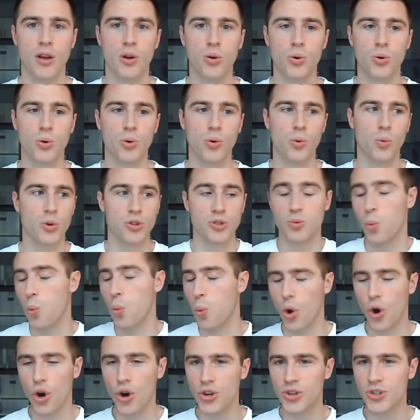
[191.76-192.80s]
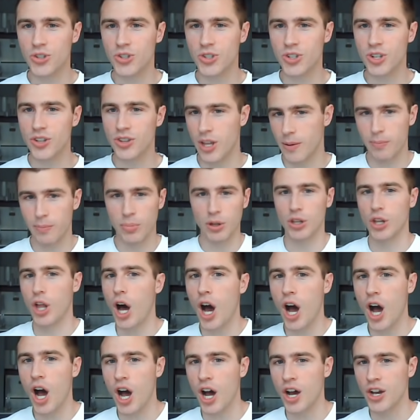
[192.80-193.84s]
who was worse than
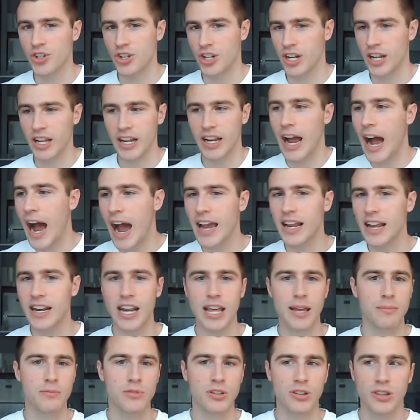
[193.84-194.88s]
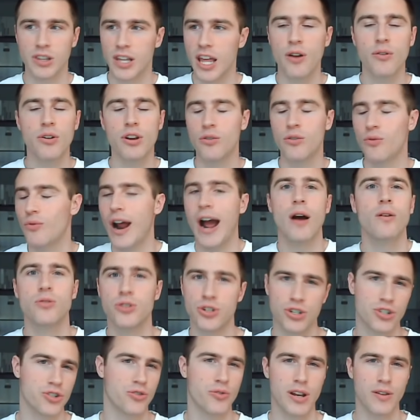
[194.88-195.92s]
Ballage and a guy named Larry
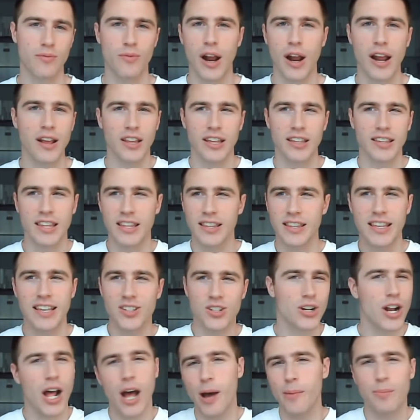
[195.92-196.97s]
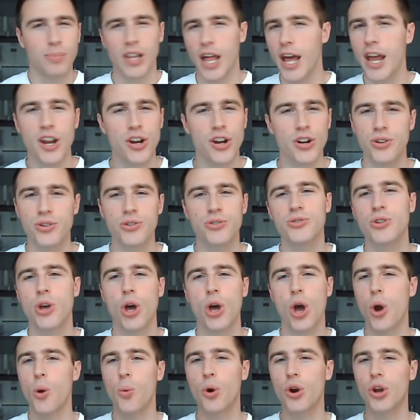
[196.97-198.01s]
Roundtree, right? Like, these are not players
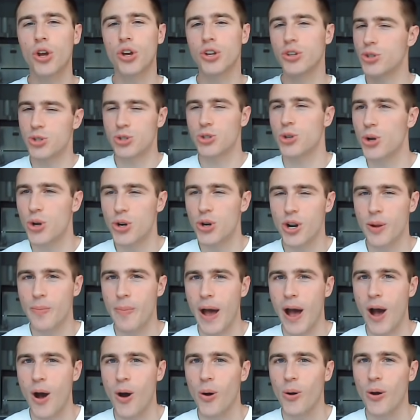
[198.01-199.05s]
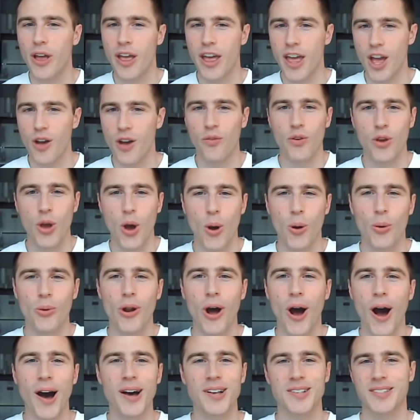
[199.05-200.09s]
we're concerned about if we own
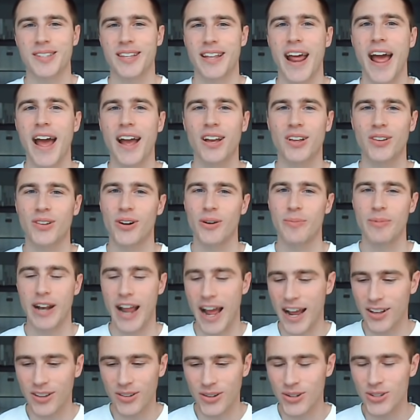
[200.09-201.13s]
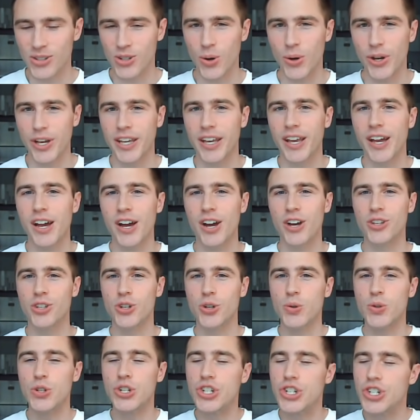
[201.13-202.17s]
Austin Ekeler. I mean, Ekeler is going
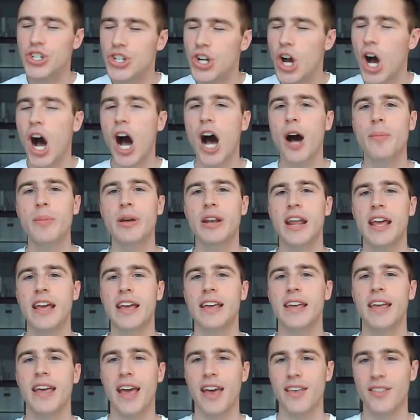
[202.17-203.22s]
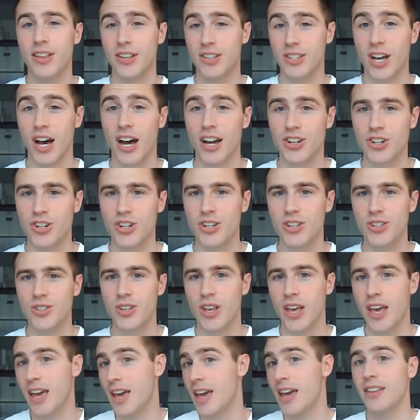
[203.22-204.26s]
to dominate the
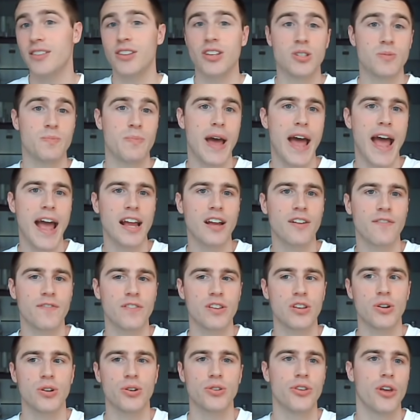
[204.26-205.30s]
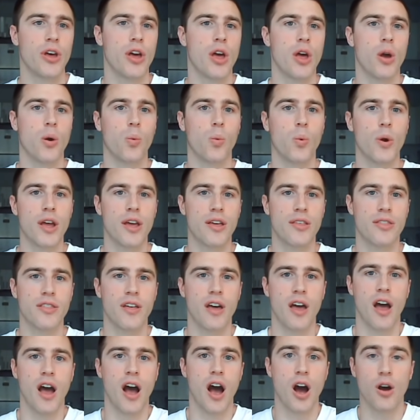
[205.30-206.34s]
touches in this backfield with
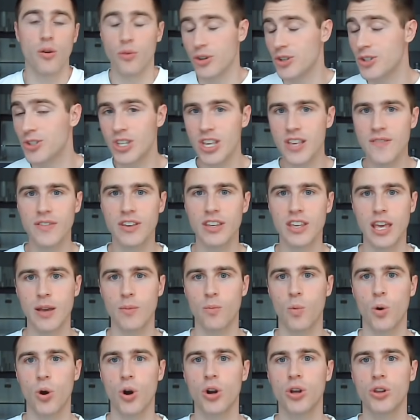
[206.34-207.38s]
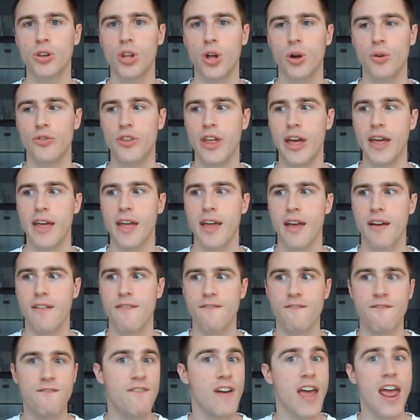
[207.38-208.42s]
a receiving game workload that
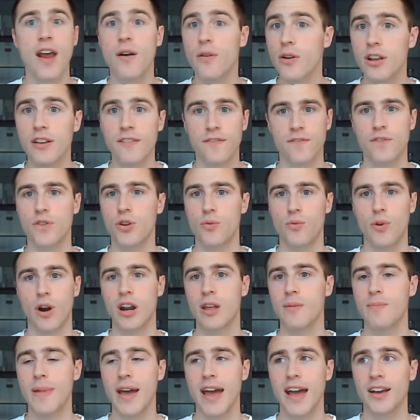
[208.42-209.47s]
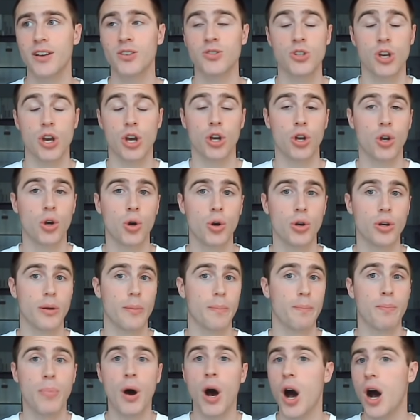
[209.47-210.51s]
very few running backs could
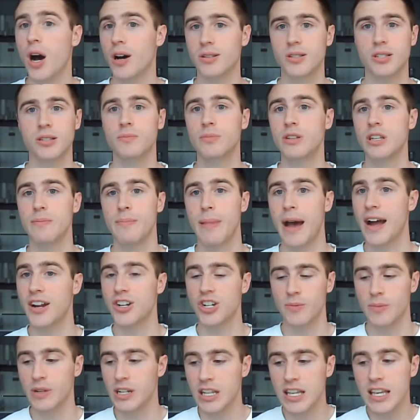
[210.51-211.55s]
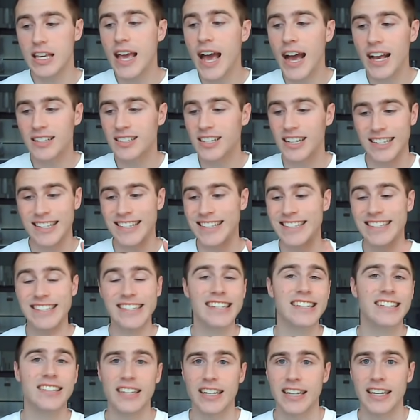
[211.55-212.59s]
possibly match. I mean, he has a
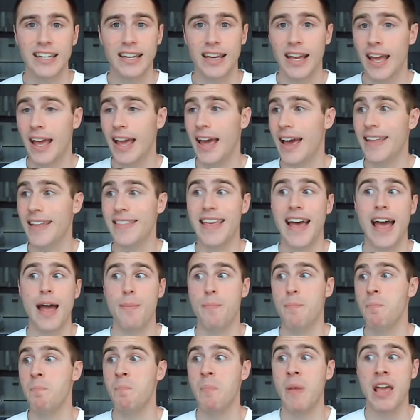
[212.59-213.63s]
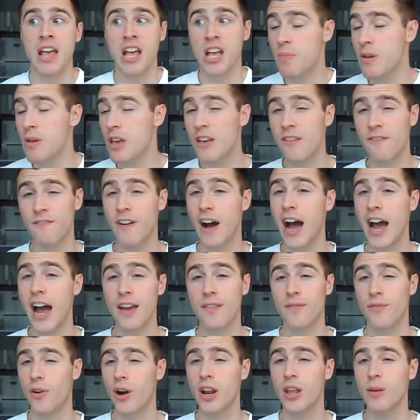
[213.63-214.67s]
ceiling that maybe
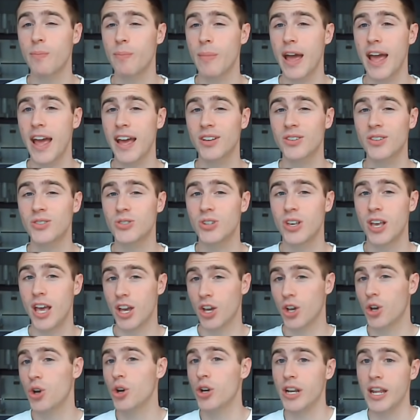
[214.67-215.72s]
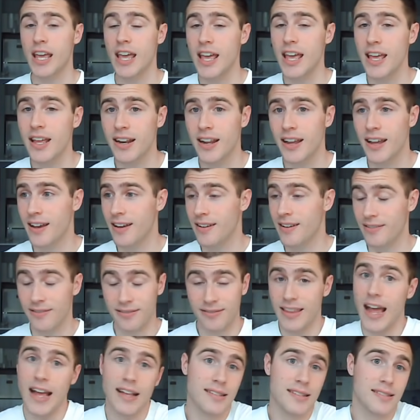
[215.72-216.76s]
5 running backs could hit.
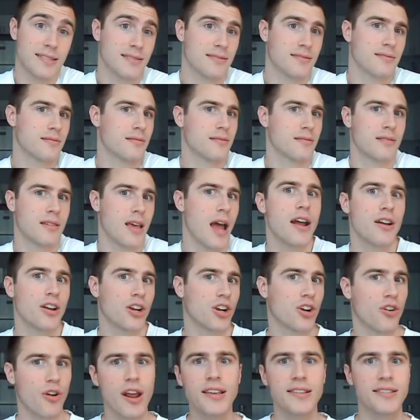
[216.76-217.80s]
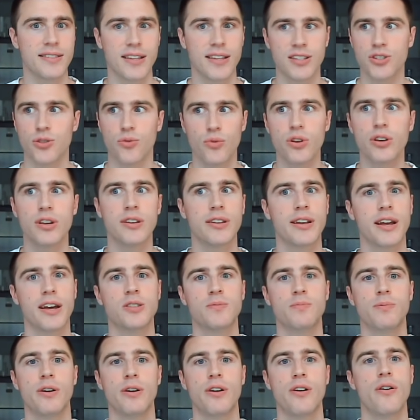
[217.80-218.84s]
That's kind of crazy. That's a really
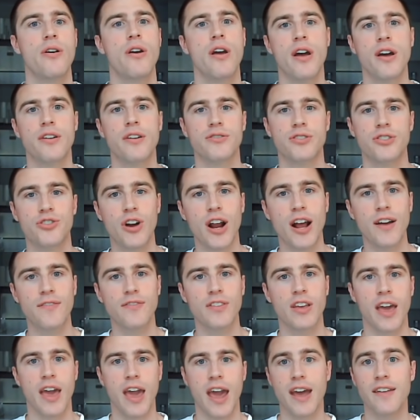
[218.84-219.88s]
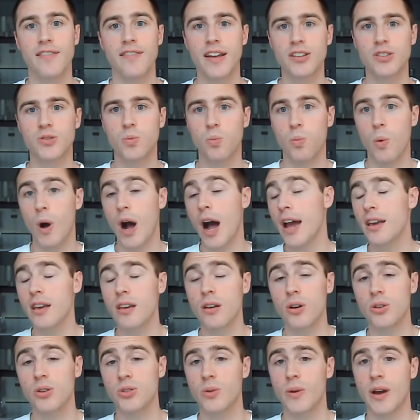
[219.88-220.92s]
nice player to draft. And that's why
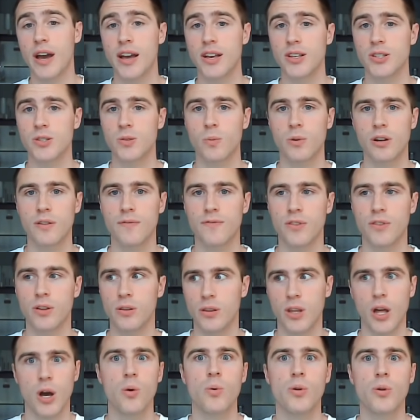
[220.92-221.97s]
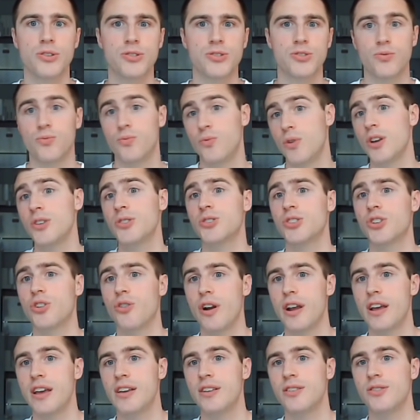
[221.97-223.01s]
he also has one of the lowest risk
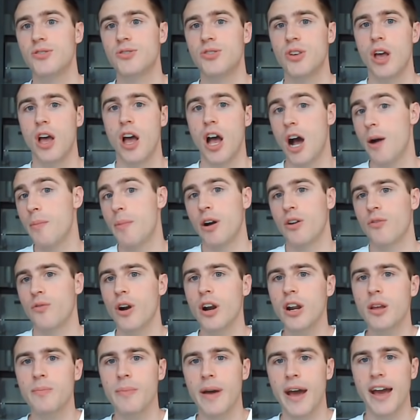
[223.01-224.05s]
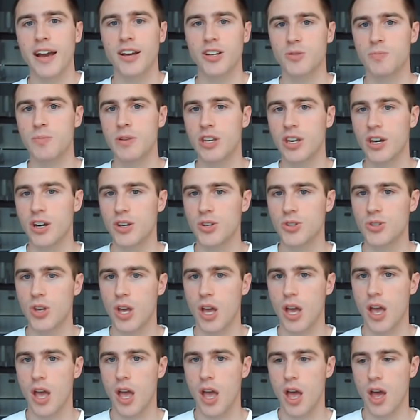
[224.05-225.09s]
grades among running backs, because